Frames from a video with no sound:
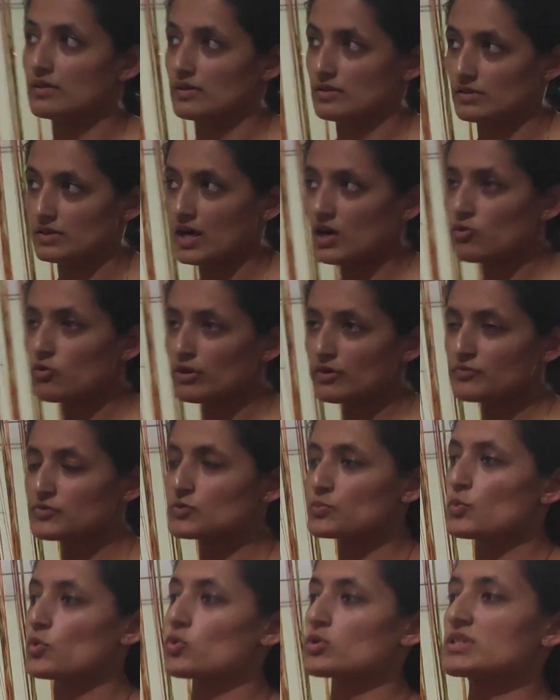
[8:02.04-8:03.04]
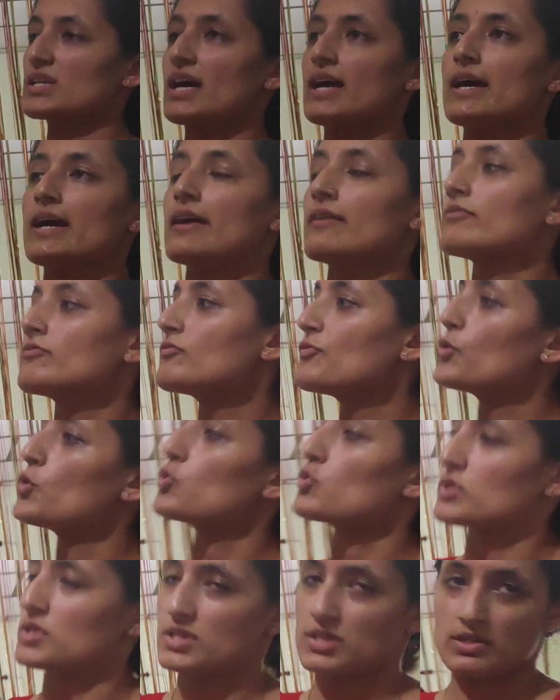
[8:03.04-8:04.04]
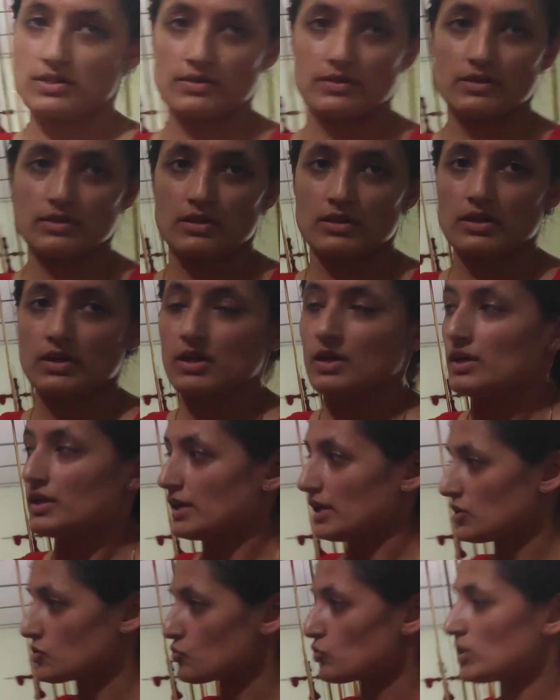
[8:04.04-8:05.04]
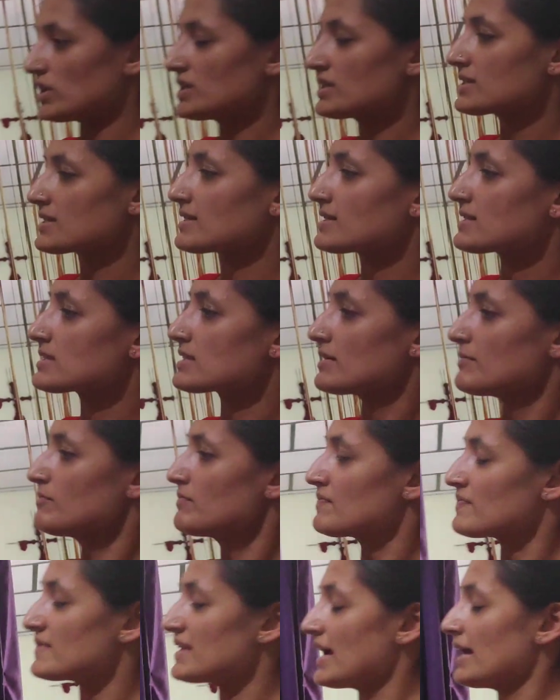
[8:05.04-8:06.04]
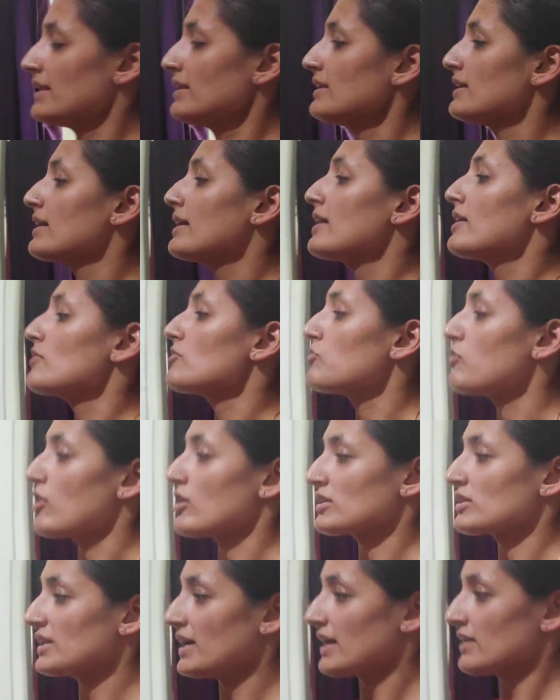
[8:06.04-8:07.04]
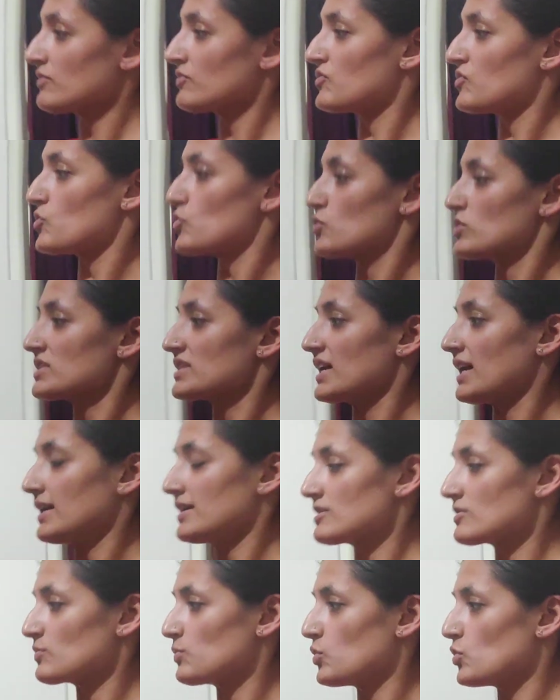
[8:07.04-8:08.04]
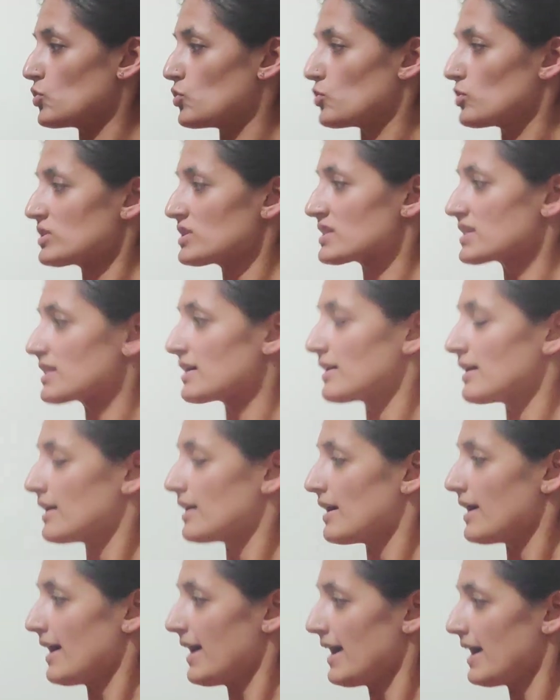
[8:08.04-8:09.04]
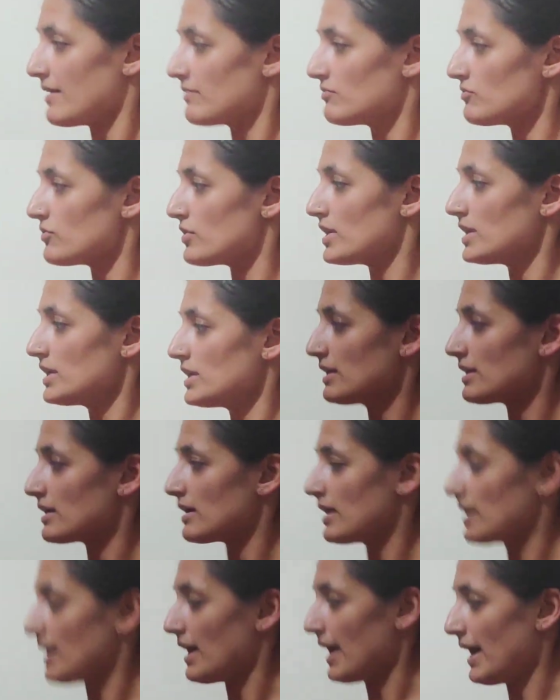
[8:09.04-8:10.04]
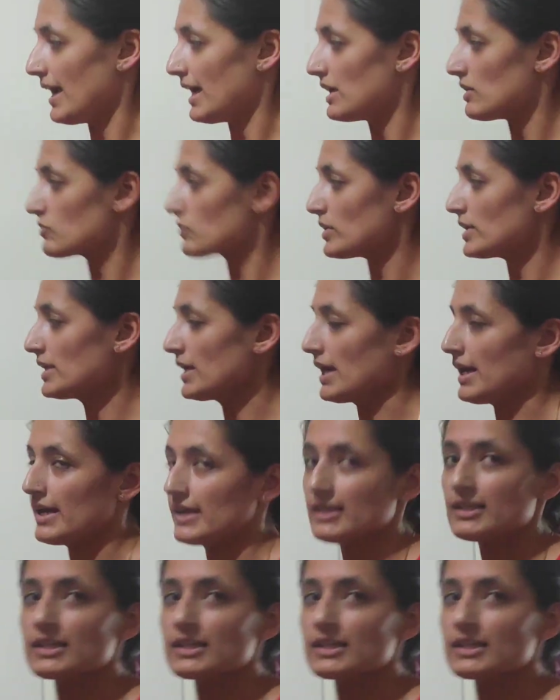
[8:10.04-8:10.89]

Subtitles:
Now if suppose I have force in one system, then for that force I suppose M1, L1 and